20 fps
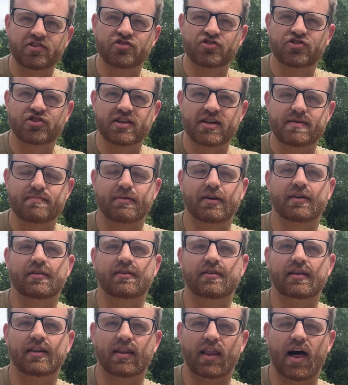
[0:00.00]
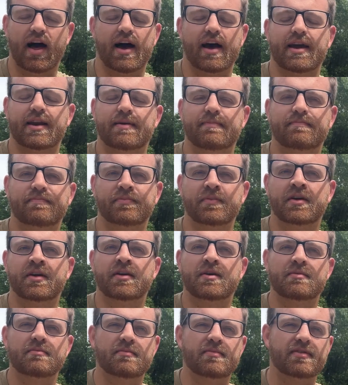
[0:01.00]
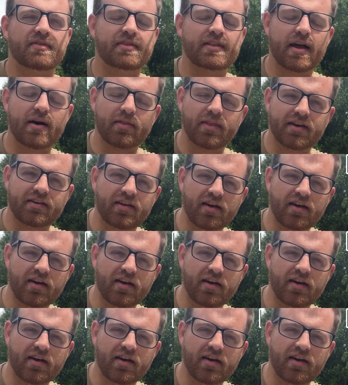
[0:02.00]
cheap line. Now that